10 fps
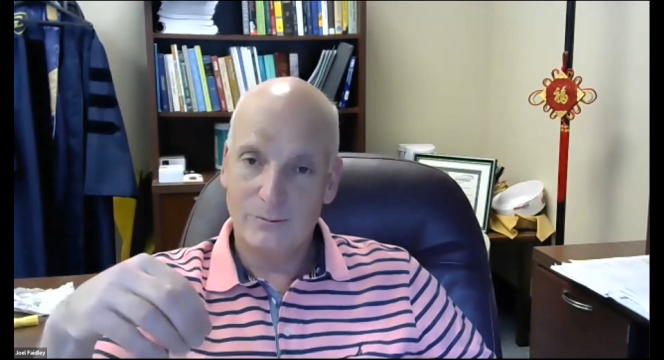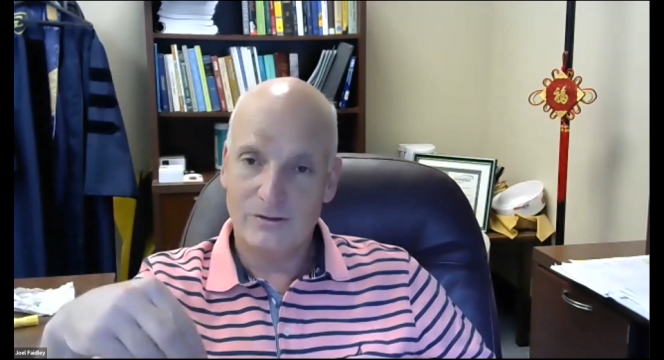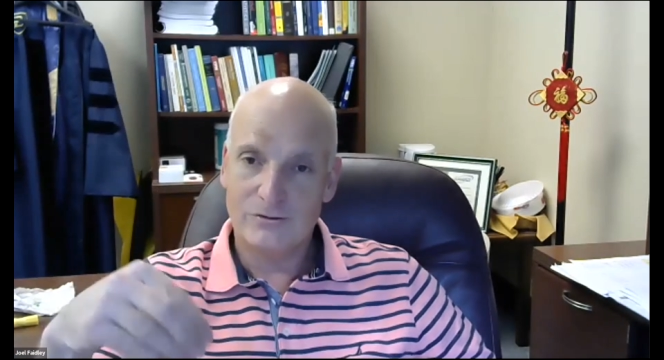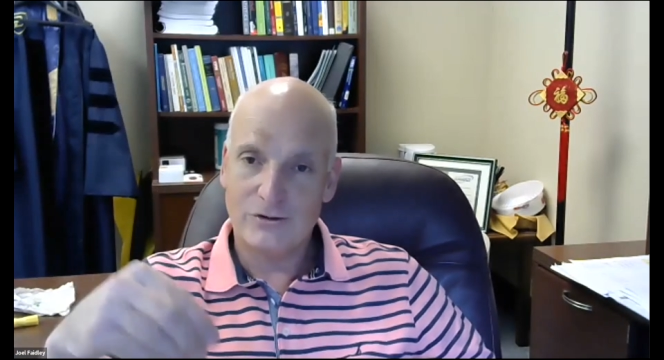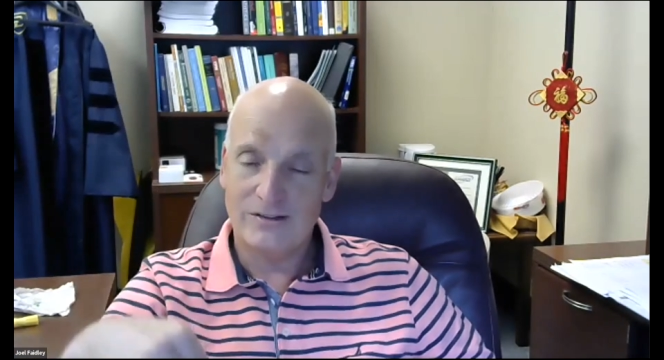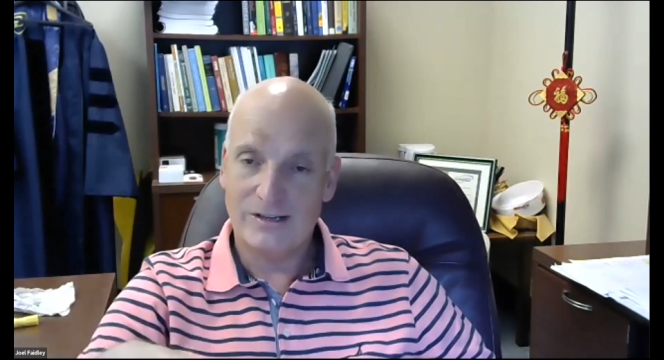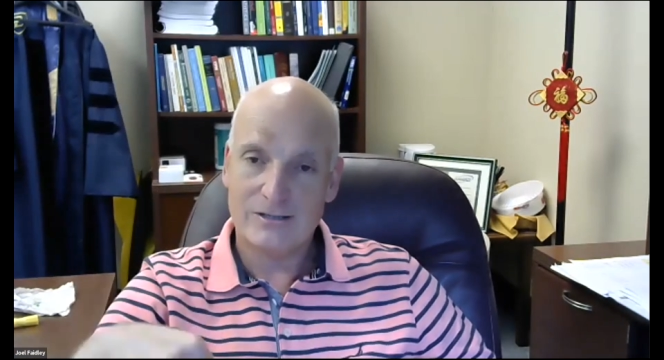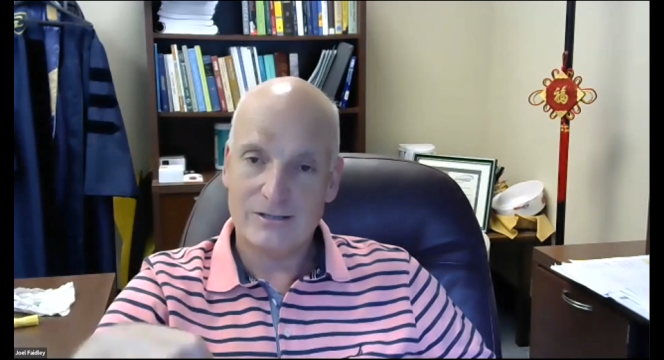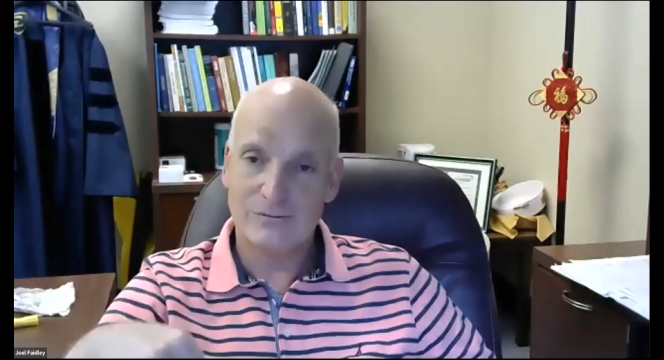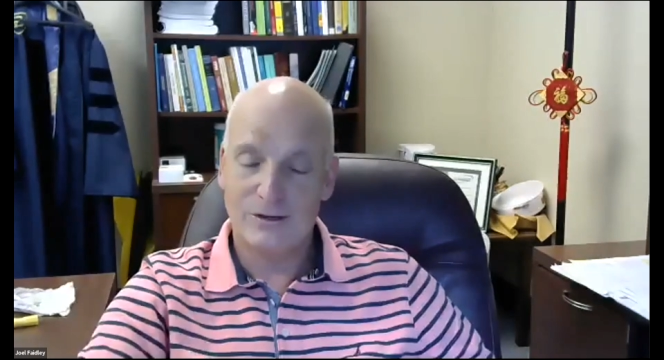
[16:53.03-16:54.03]
where the
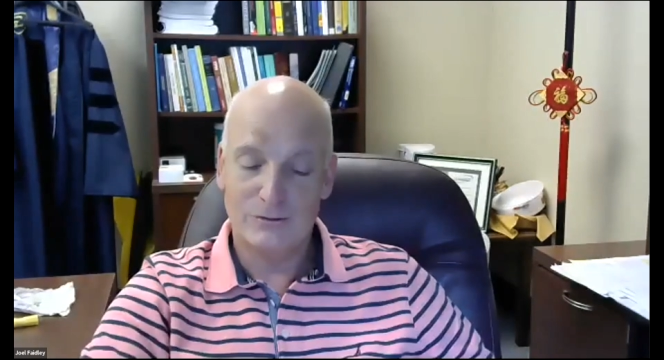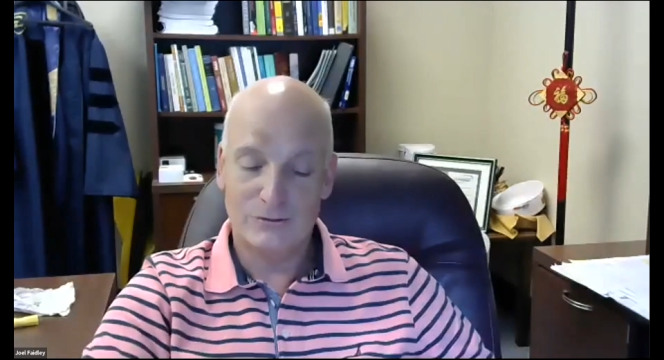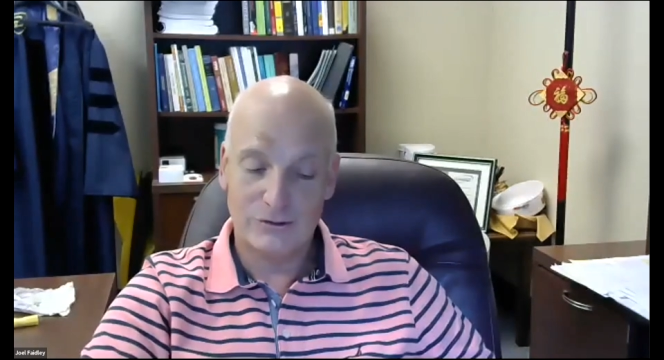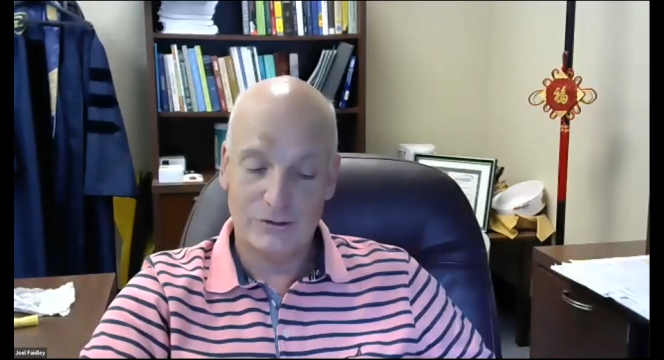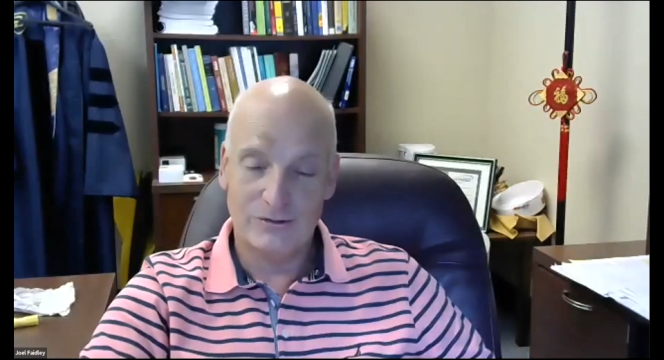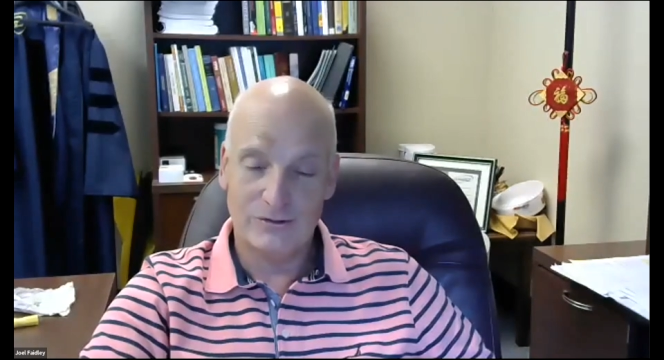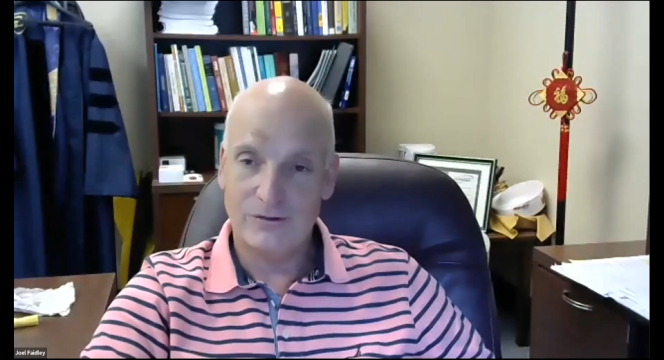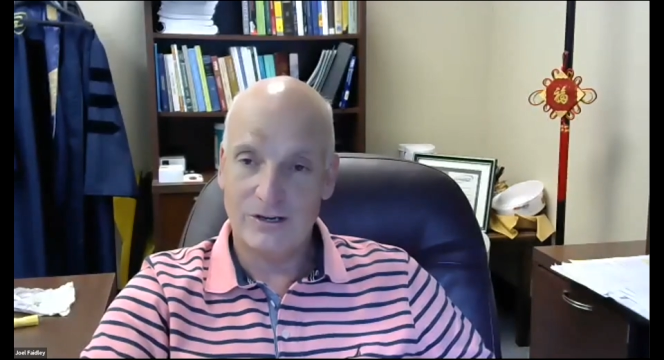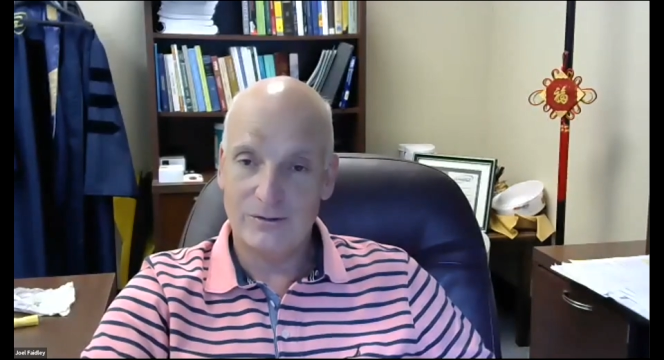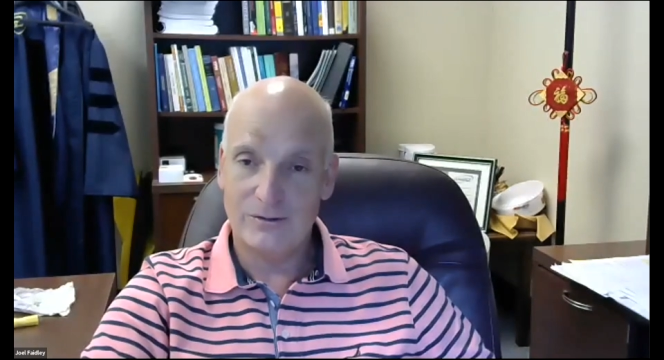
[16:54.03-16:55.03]
transaction flows through the
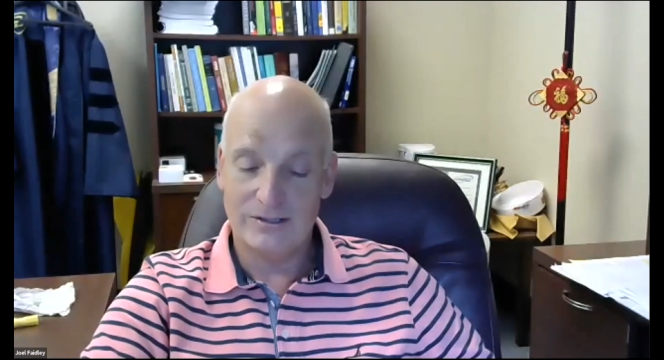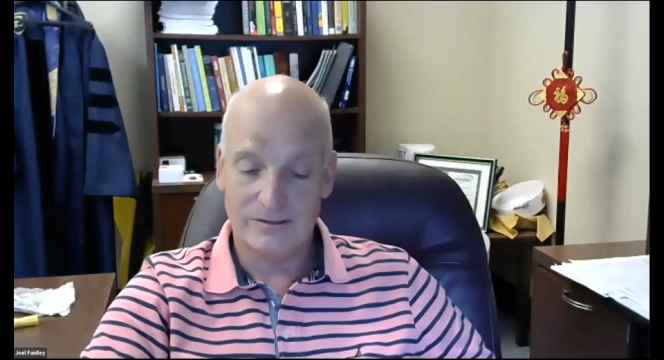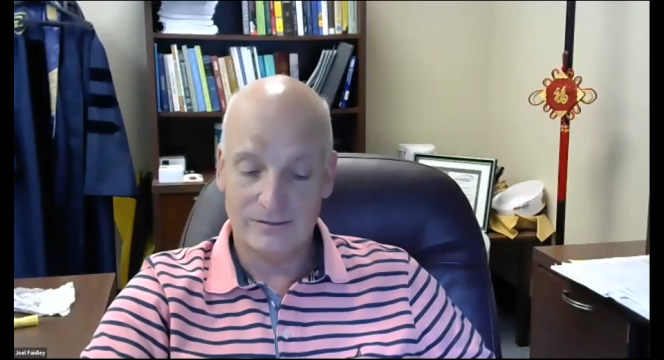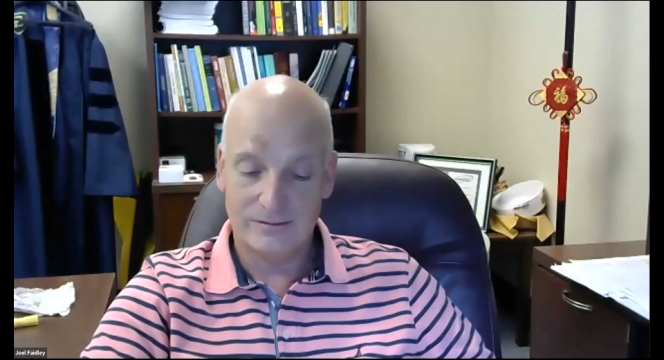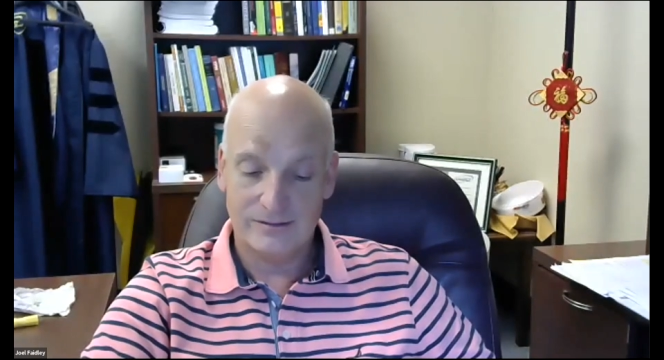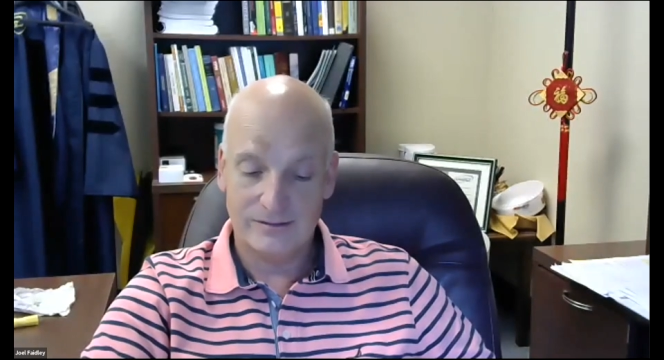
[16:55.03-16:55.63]
funnel here.